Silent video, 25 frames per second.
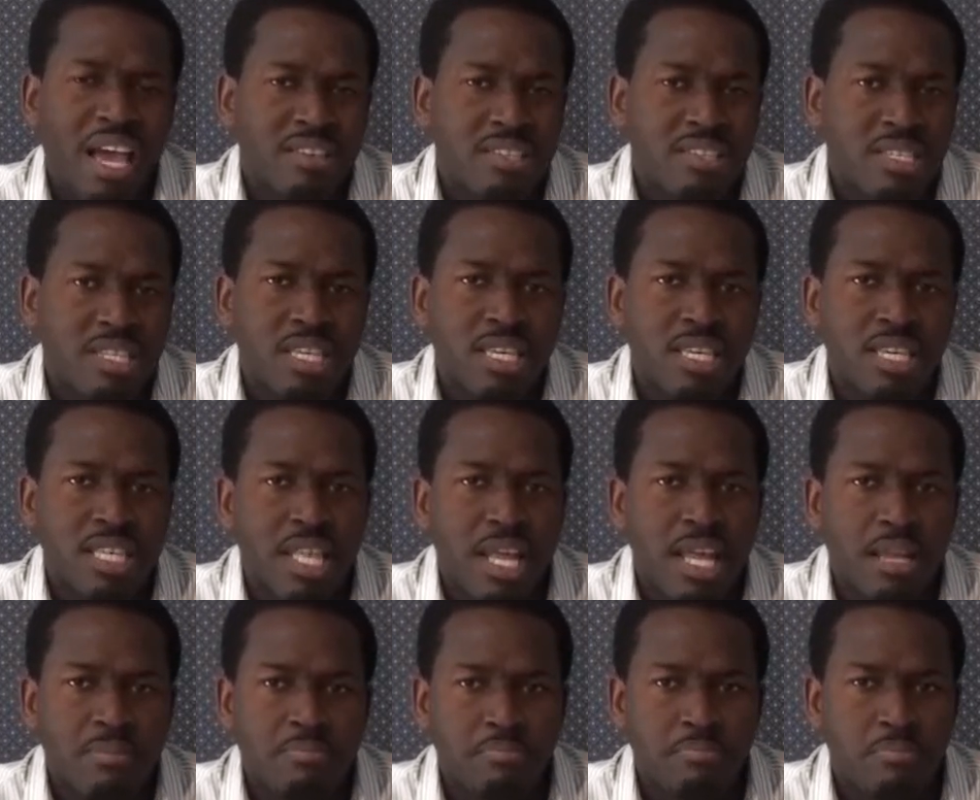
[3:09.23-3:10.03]
seeing
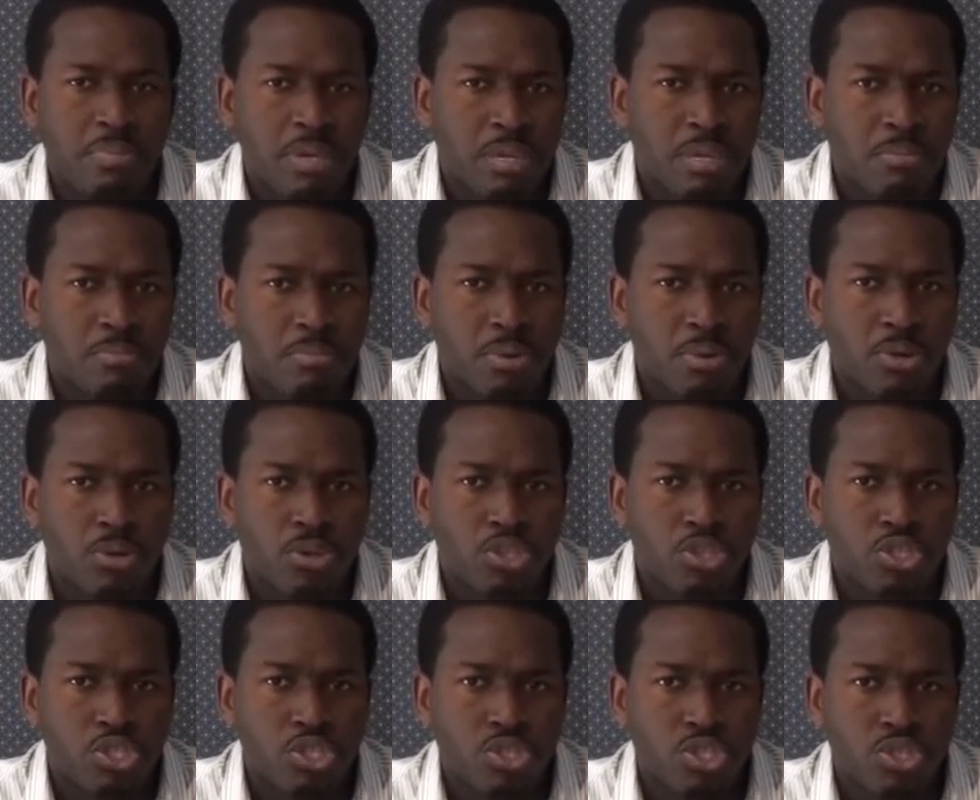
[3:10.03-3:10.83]
that big
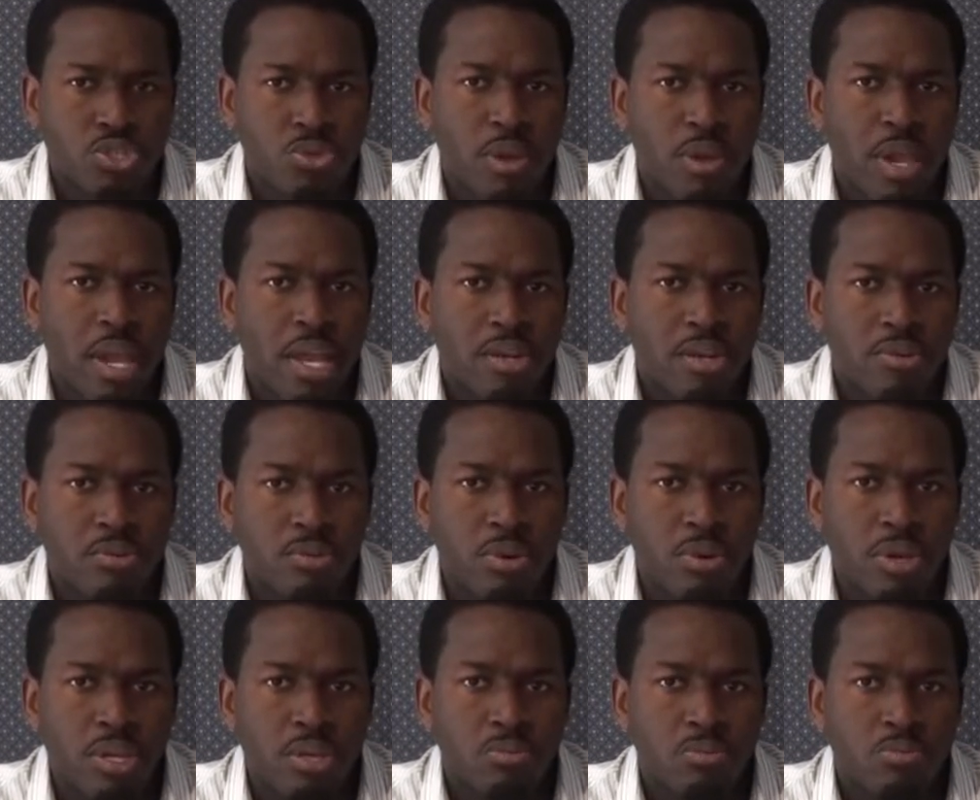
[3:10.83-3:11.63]
push to
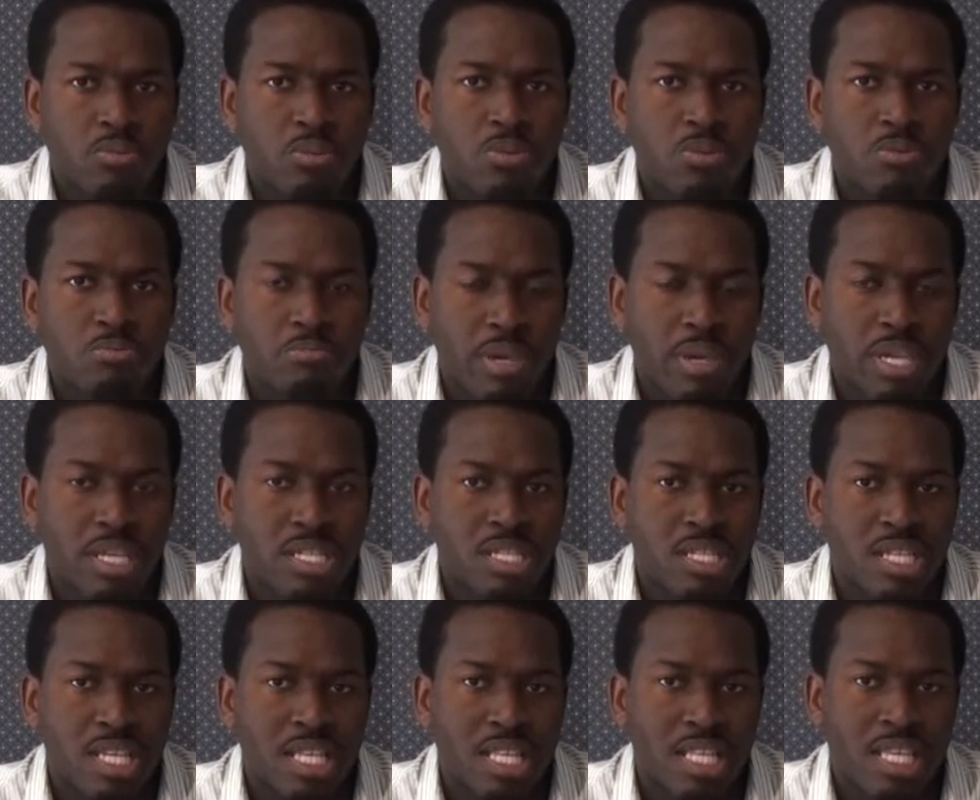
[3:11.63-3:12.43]
Android will
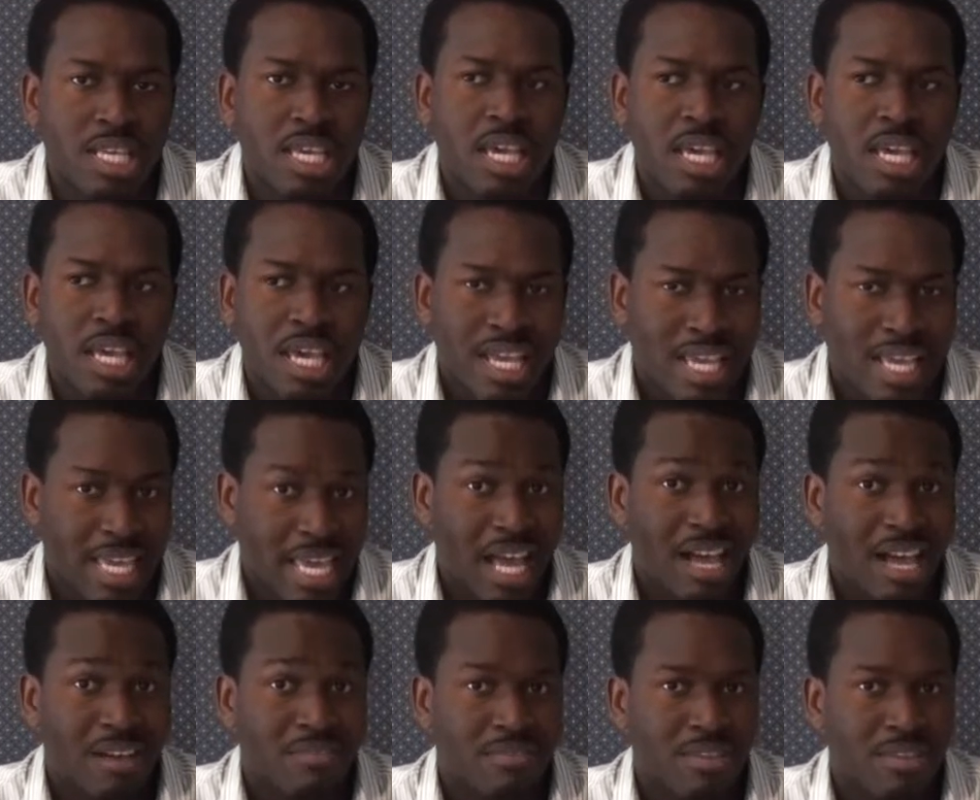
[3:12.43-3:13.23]
basically
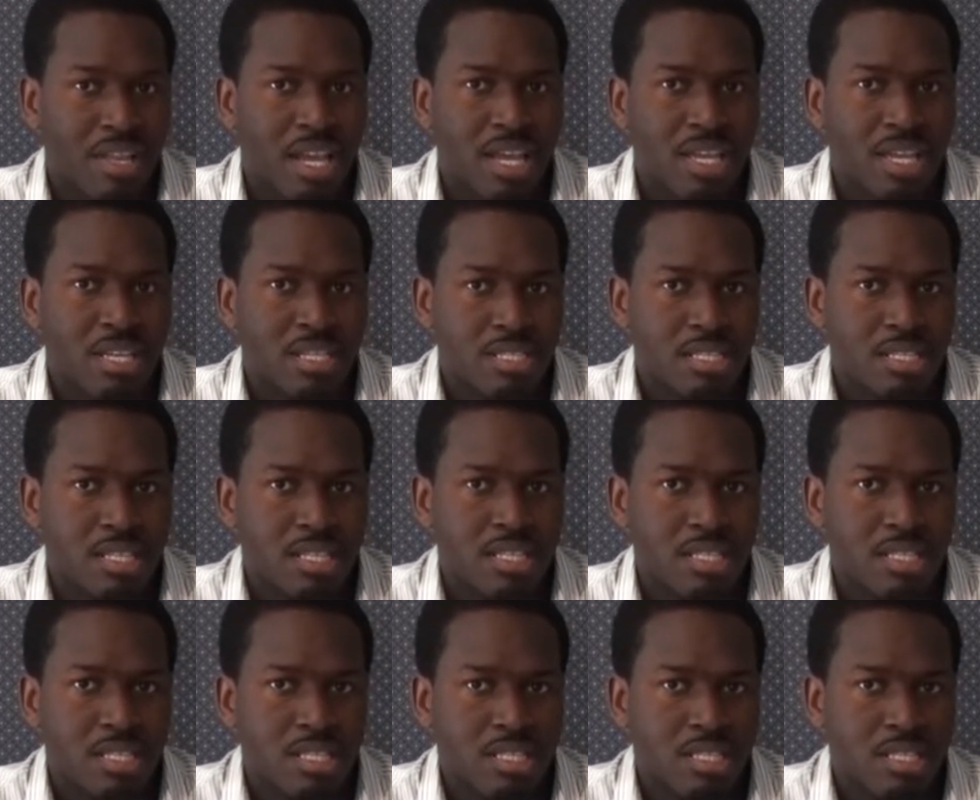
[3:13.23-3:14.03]
galvanize
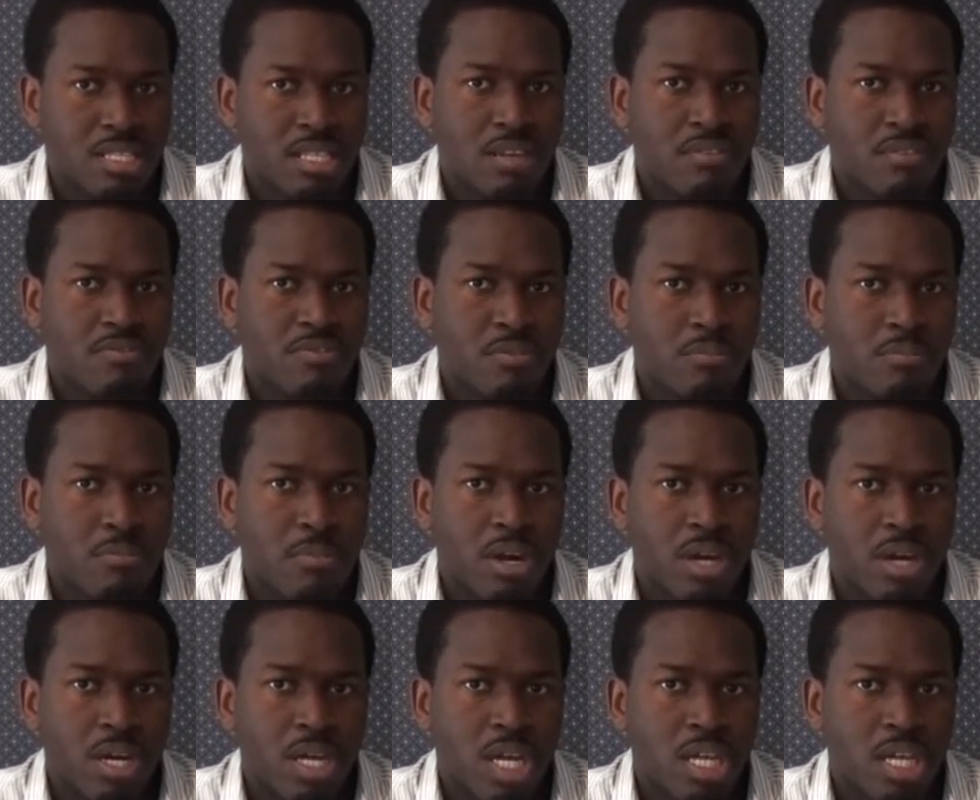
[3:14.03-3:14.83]
the cell phone
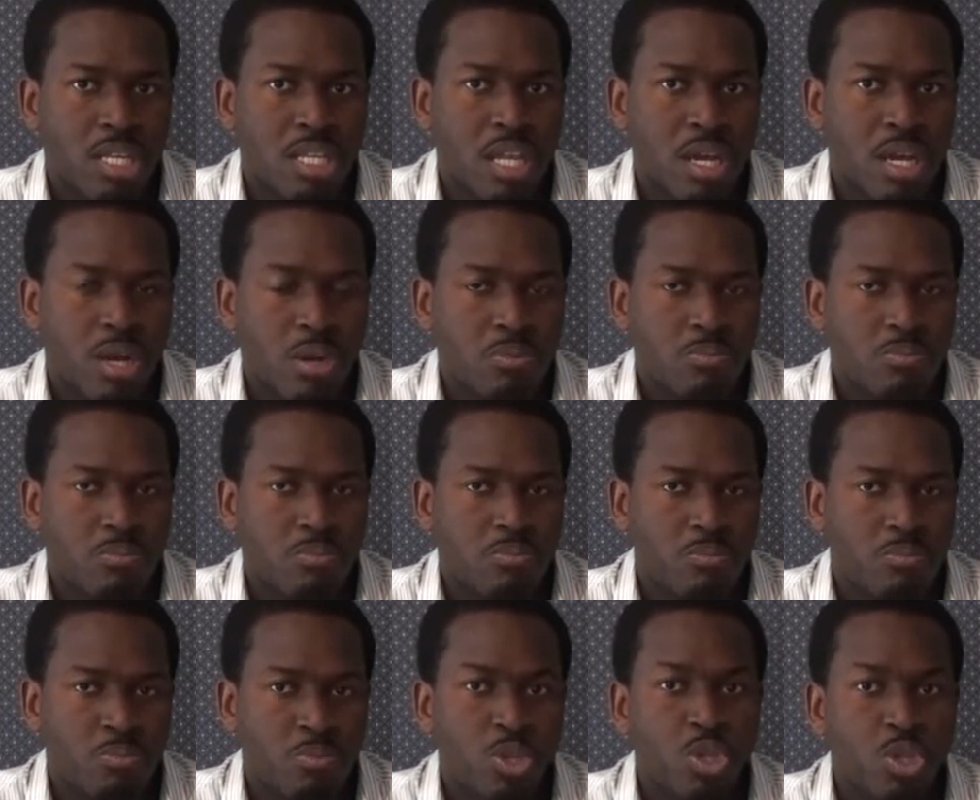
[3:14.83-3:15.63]
market. Now
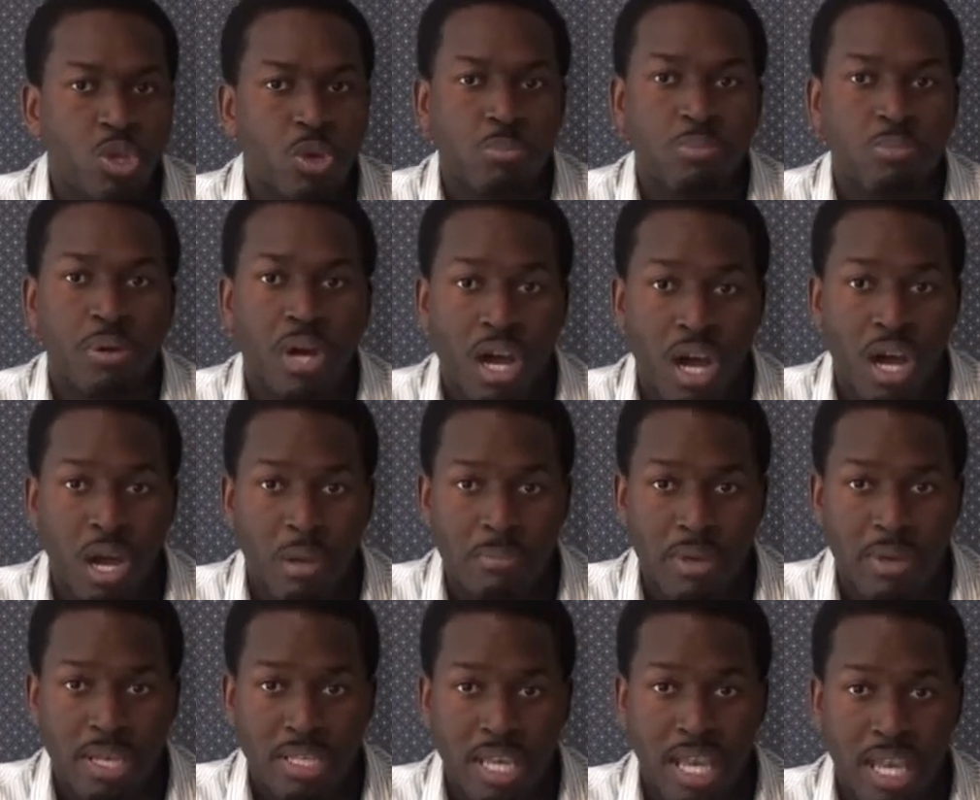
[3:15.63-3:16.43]
we know
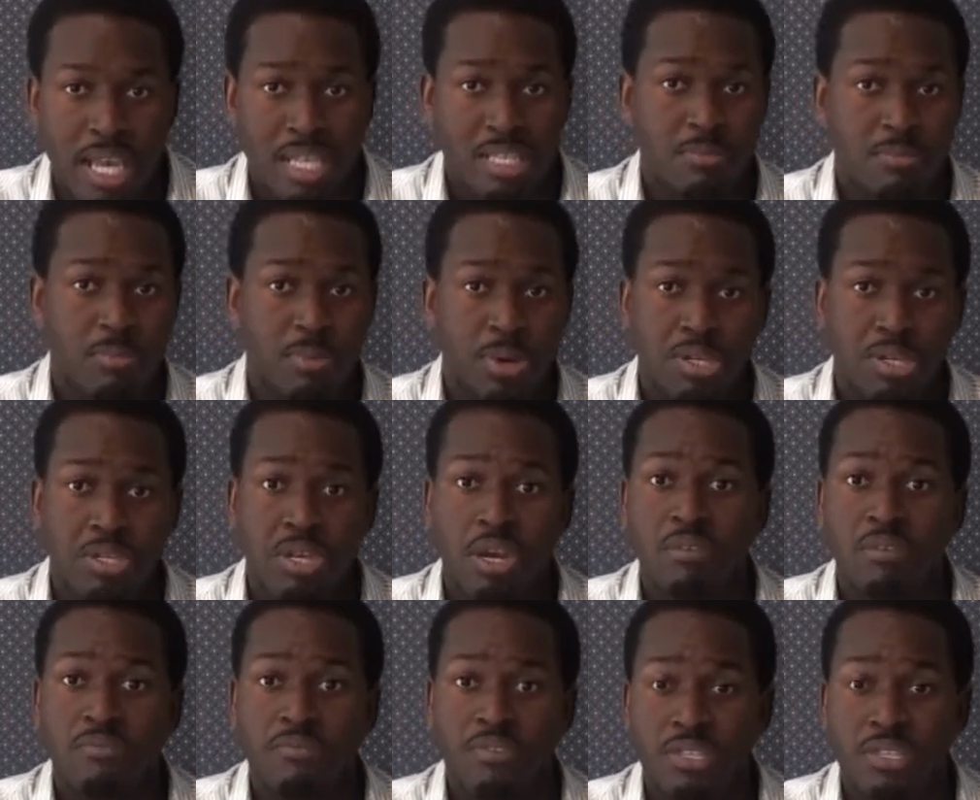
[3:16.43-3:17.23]
Palm has, has a press
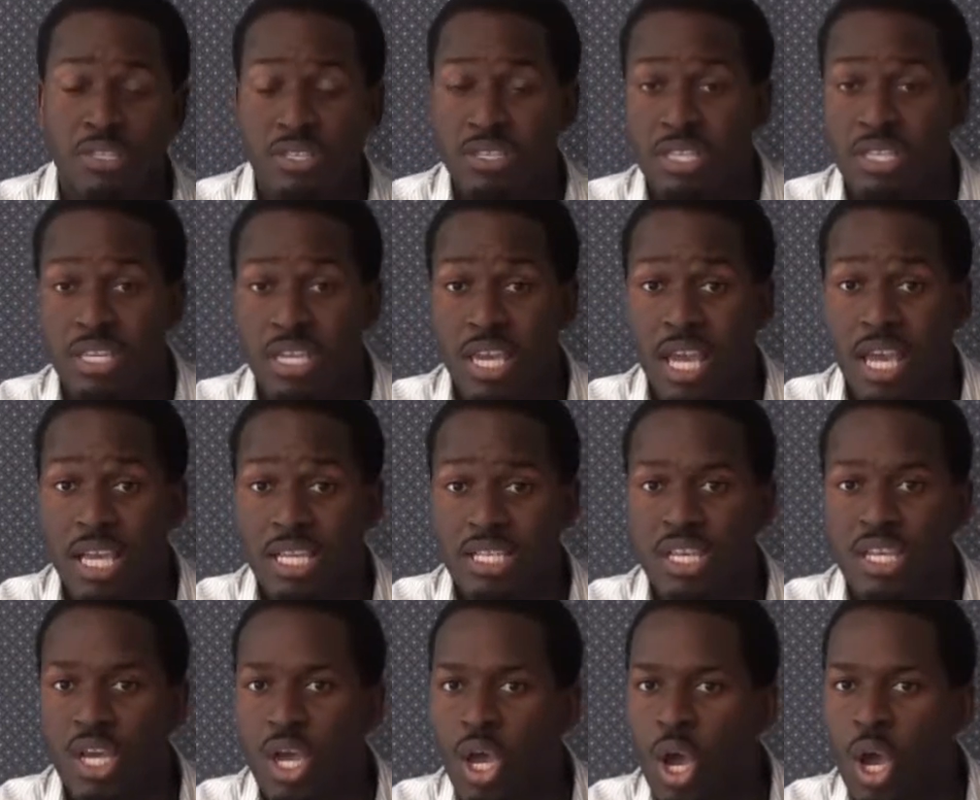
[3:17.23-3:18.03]
conference
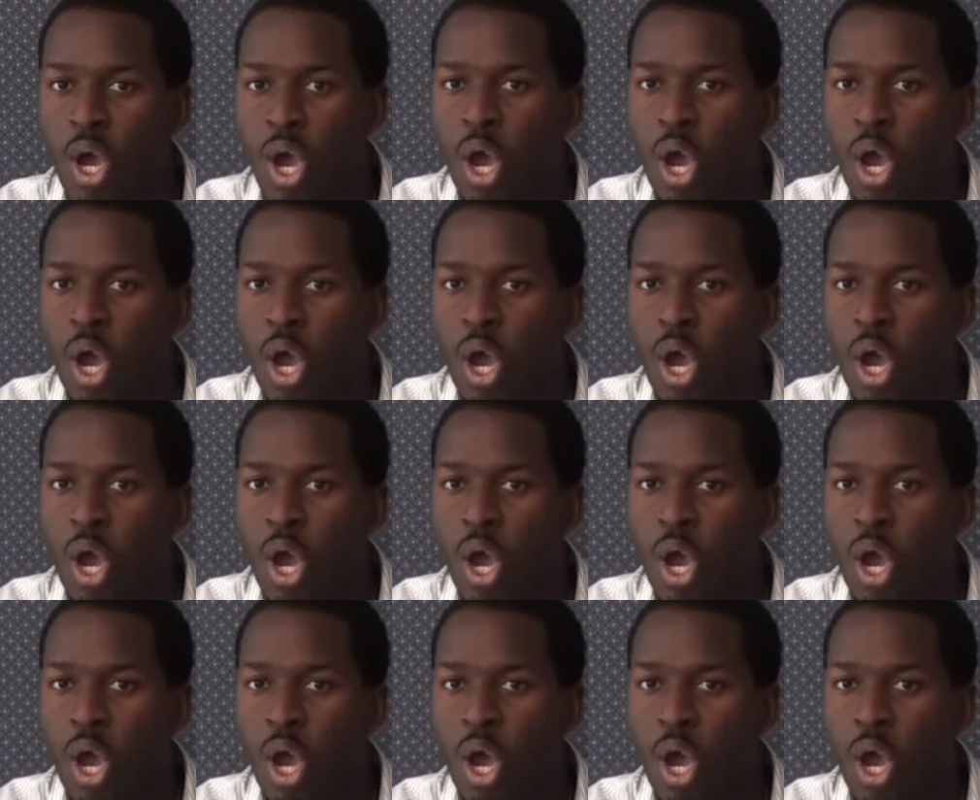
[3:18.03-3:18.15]
CES.